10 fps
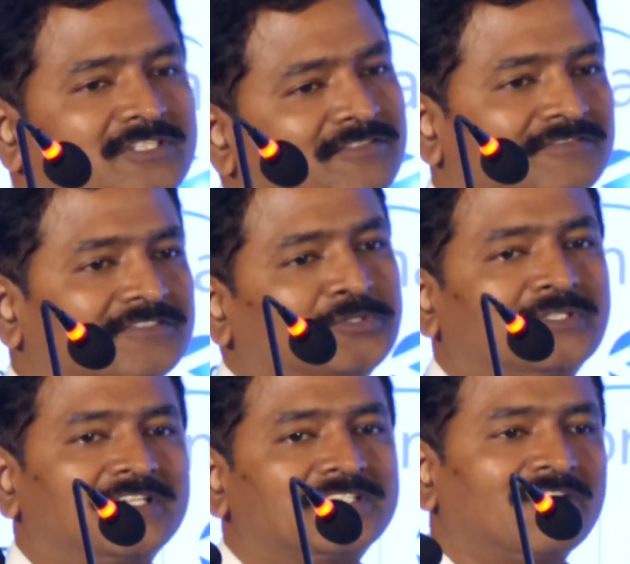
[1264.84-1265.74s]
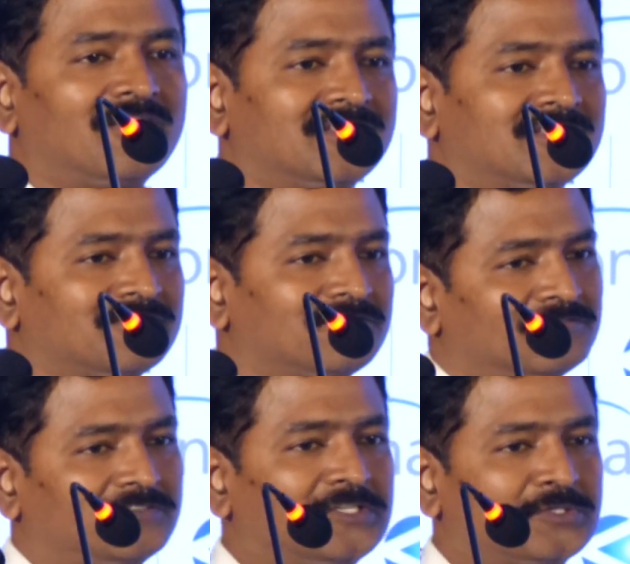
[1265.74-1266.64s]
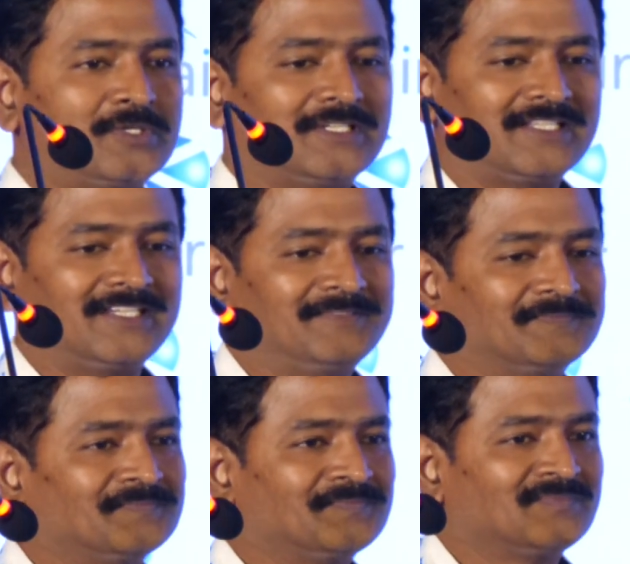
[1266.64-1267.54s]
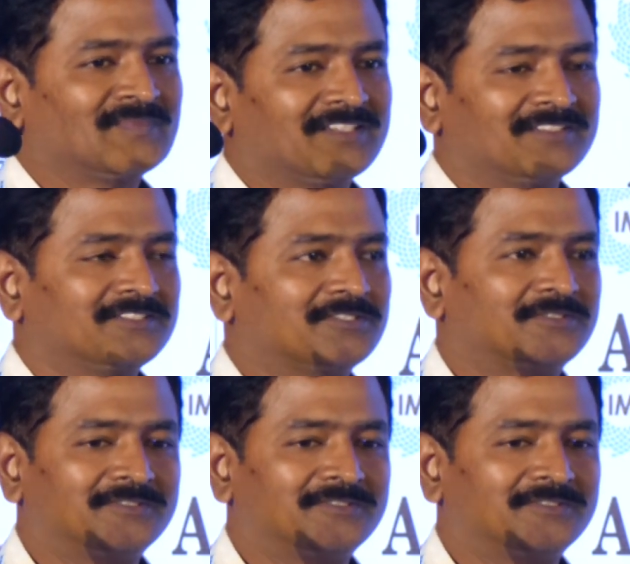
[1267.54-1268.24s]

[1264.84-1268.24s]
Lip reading: of Newton's laws, 1, 2, and 3. So,